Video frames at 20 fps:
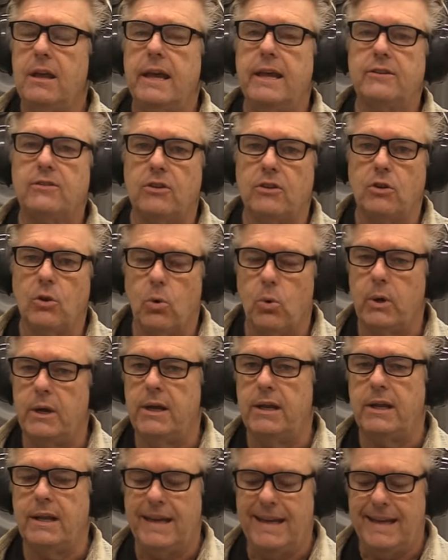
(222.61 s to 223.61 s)
It's
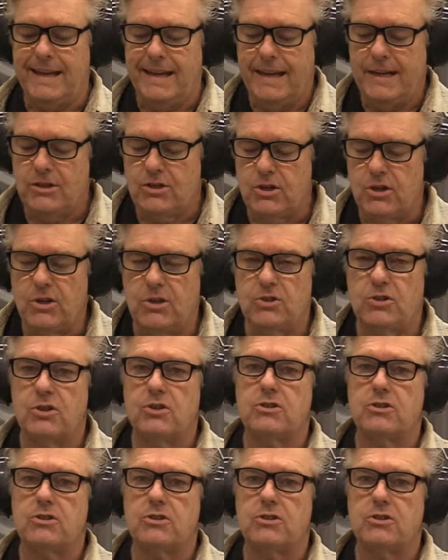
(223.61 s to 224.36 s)
annoying, it itches,